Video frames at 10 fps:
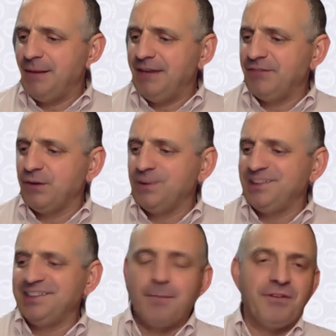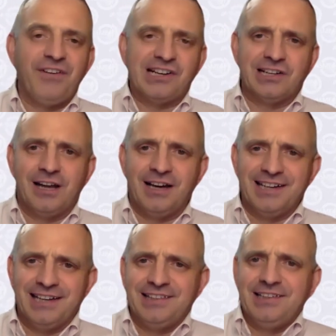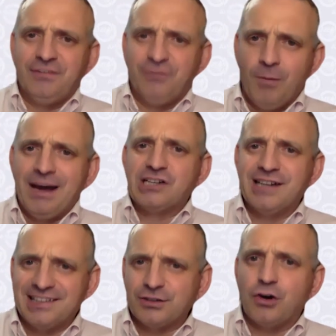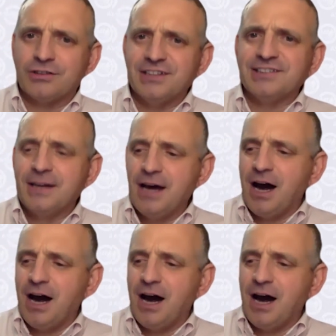influences our professional identity formation as doctors.